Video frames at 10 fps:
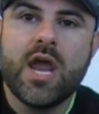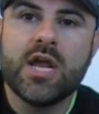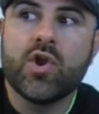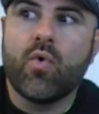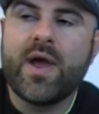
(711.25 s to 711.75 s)

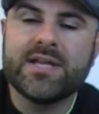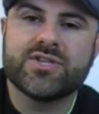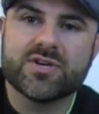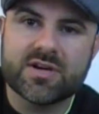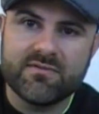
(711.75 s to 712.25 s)
in a way
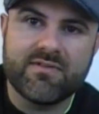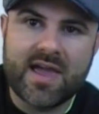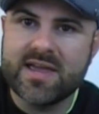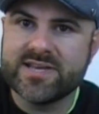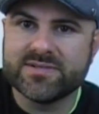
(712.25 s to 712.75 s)
to
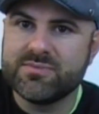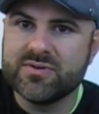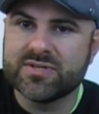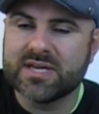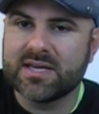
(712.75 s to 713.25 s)
convey his
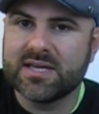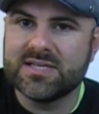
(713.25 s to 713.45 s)
music.